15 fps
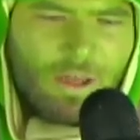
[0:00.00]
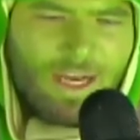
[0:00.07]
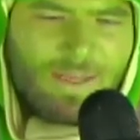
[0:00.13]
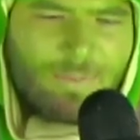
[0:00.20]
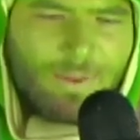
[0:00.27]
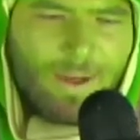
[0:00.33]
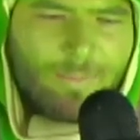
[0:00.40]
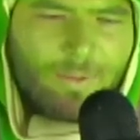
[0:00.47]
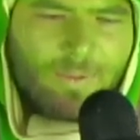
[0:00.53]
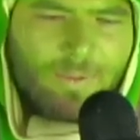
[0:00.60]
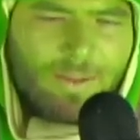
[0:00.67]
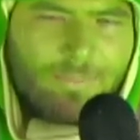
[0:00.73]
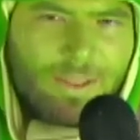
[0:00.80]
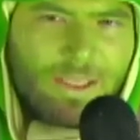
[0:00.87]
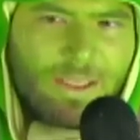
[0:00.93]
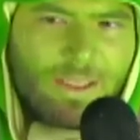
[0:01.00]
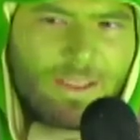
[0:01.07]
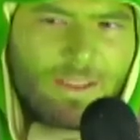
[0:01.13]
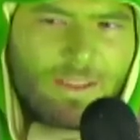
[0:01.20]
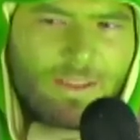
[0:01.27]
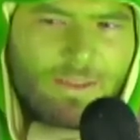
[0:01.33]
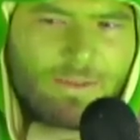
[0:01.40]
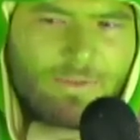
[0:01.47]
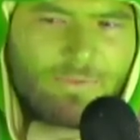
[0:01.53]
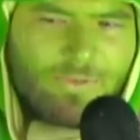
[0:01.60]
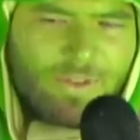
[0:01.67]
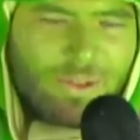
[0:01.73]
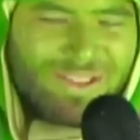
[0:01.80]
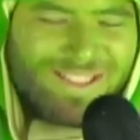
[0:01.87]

I'd probably feel